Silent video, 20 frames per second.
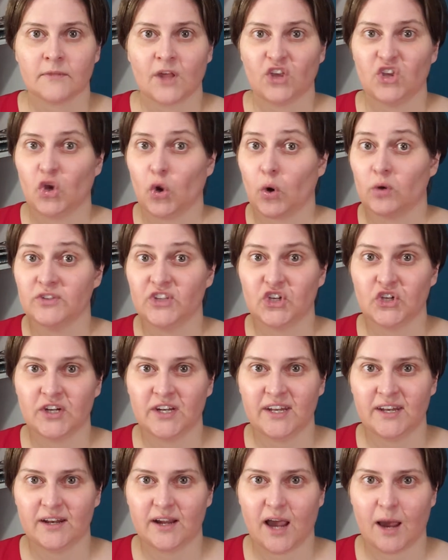You're only going
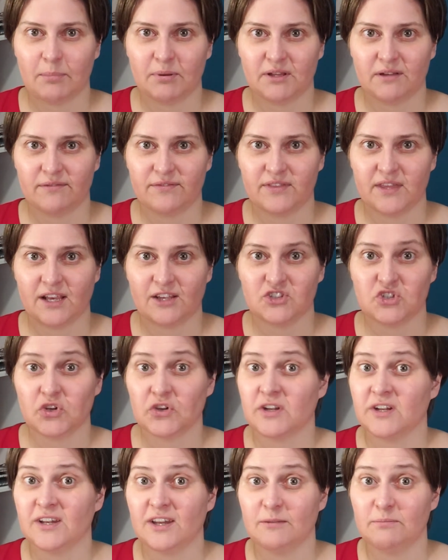to need a couple of things. You're
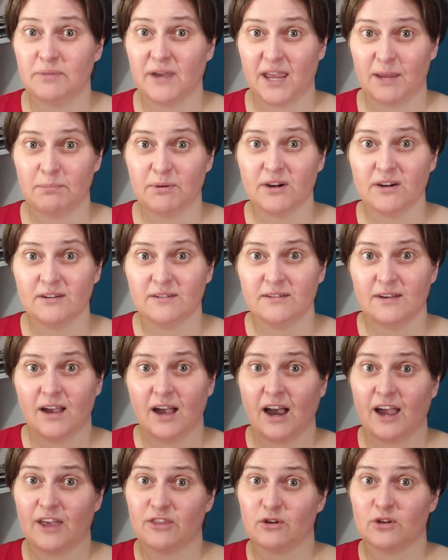going to need paper.
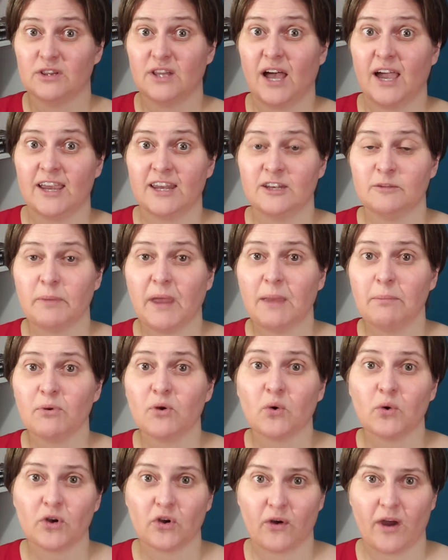Either lined paper
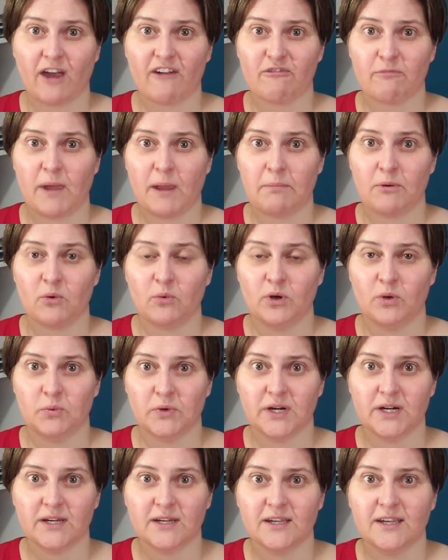or graph paper will
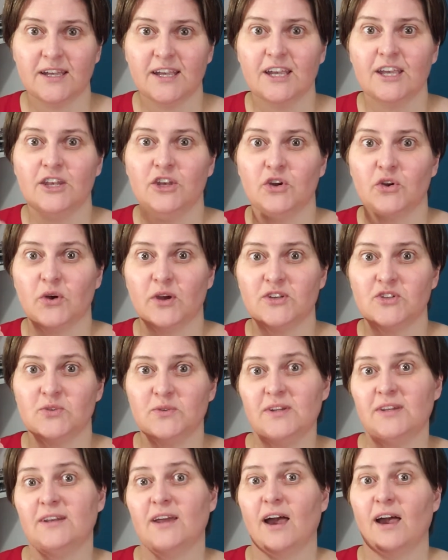work. You're going to
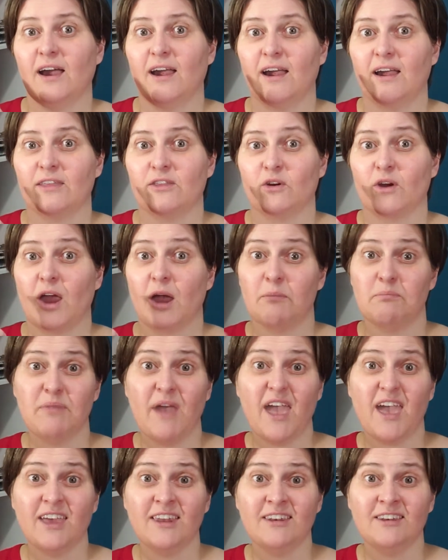need either a
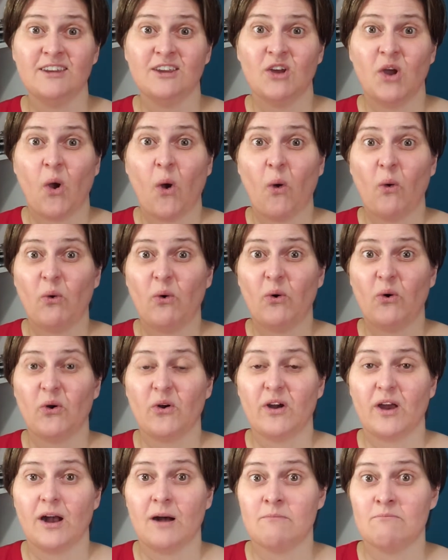pen
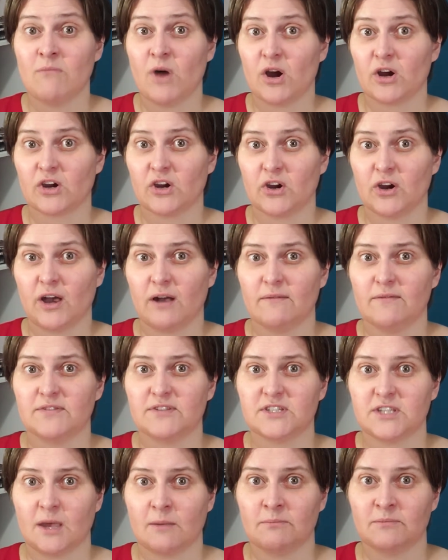or a marker of
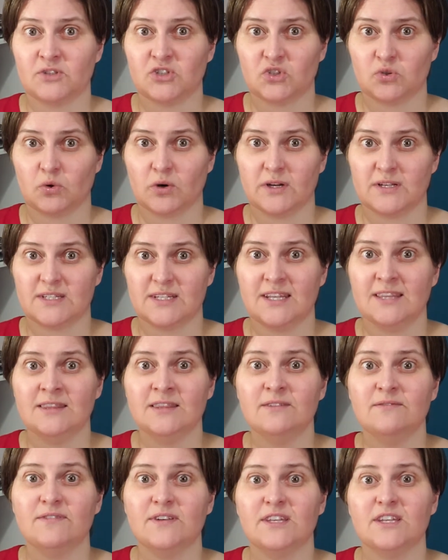some sort. In
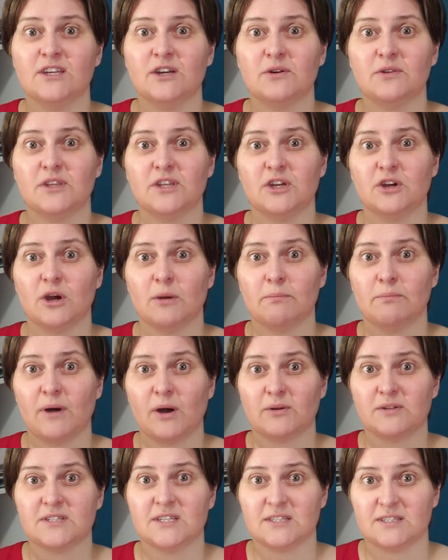the video that you're
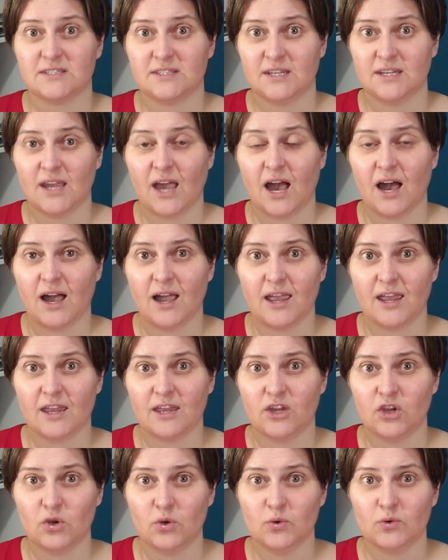about to see, I
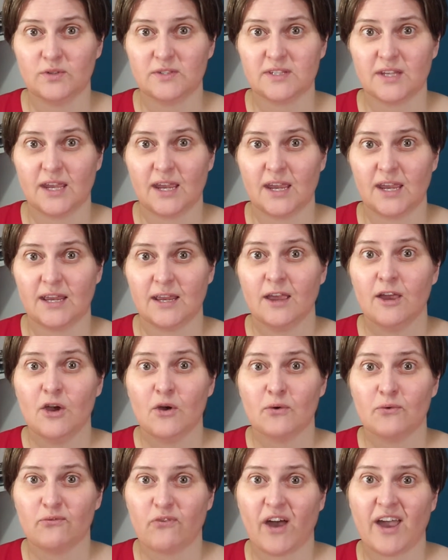use a
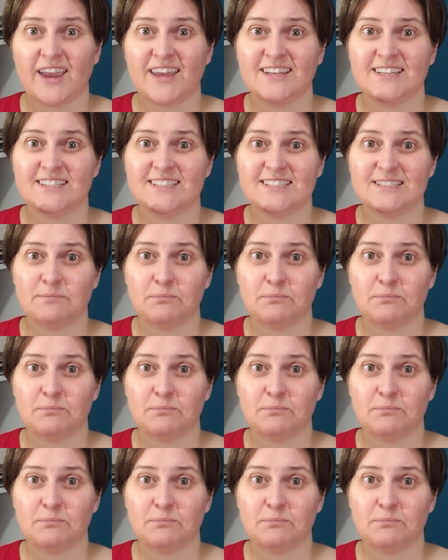fine